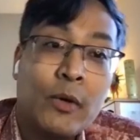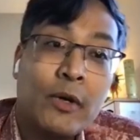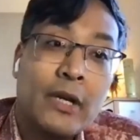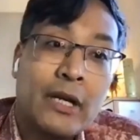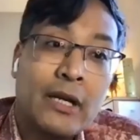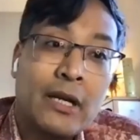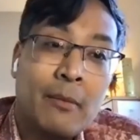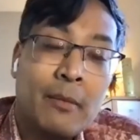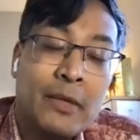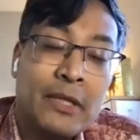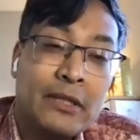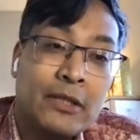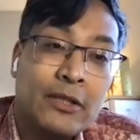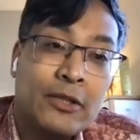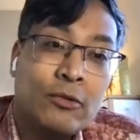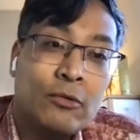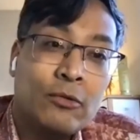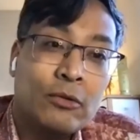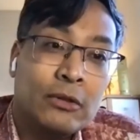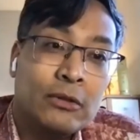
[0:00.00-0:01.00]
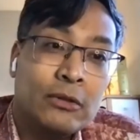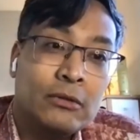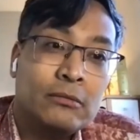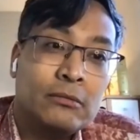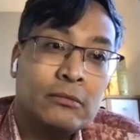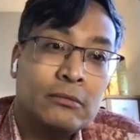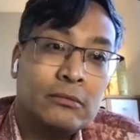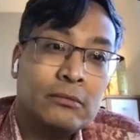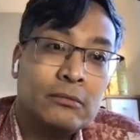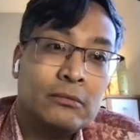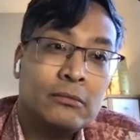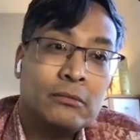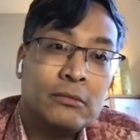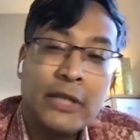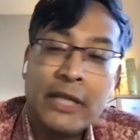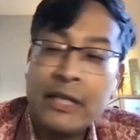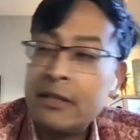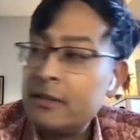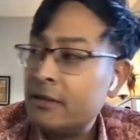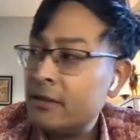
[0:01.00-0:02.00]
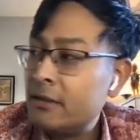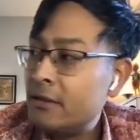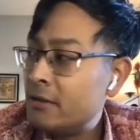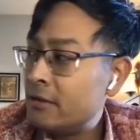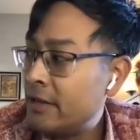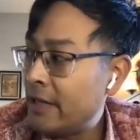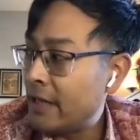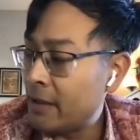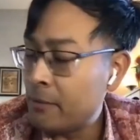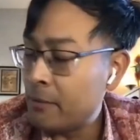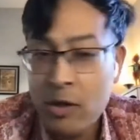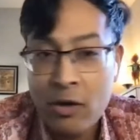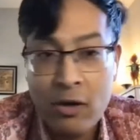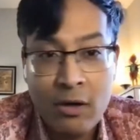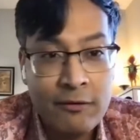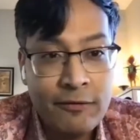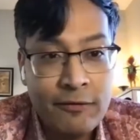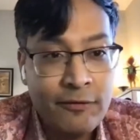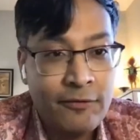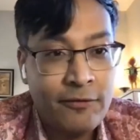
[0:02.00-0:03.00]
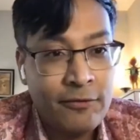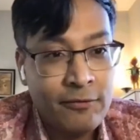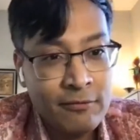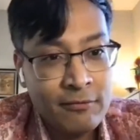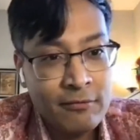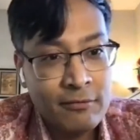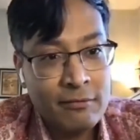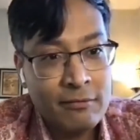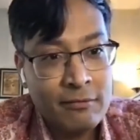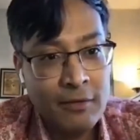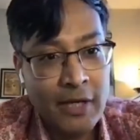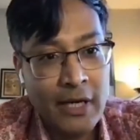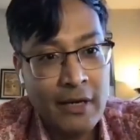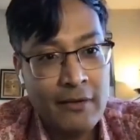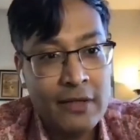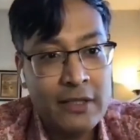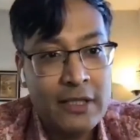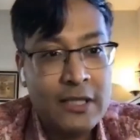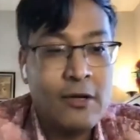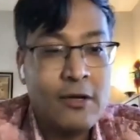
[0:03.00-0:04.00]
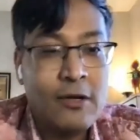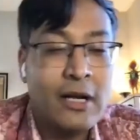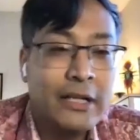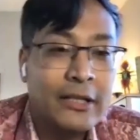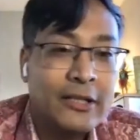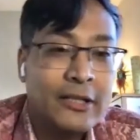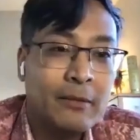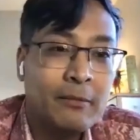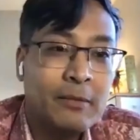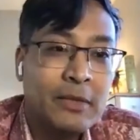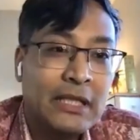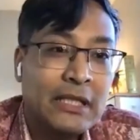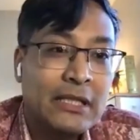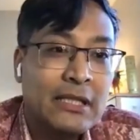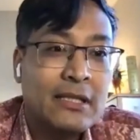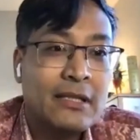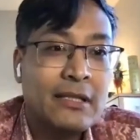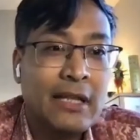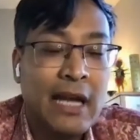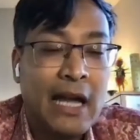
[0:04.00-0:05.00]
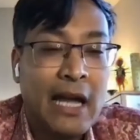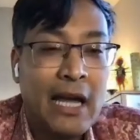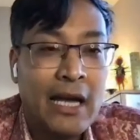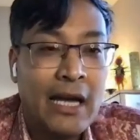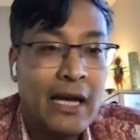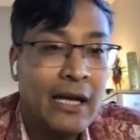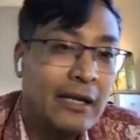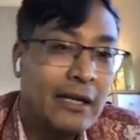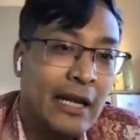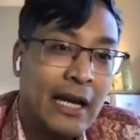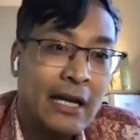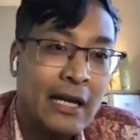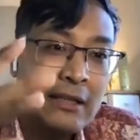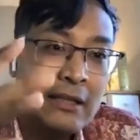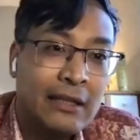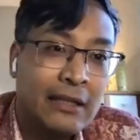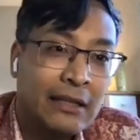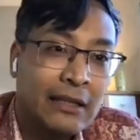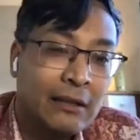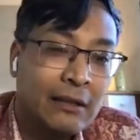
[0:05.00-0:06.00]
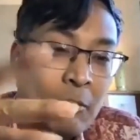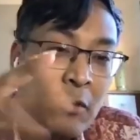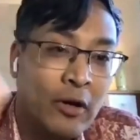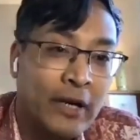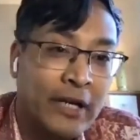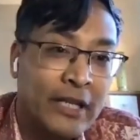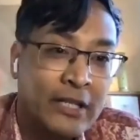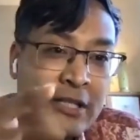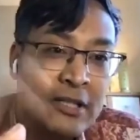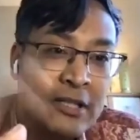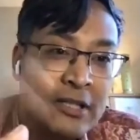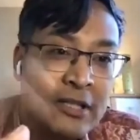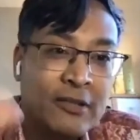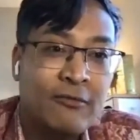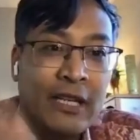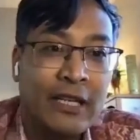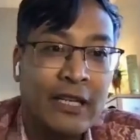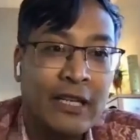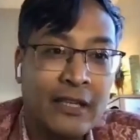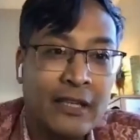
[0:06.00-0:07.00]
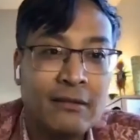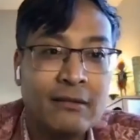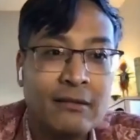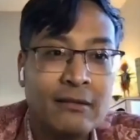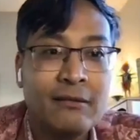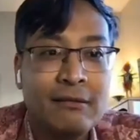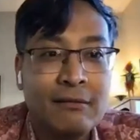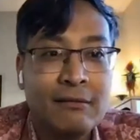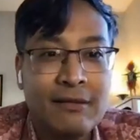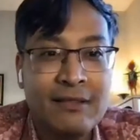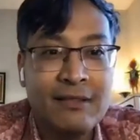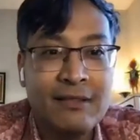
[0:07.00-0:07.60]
we were not coming to school. They take me off whatever scholarship list they had. They had the little boys running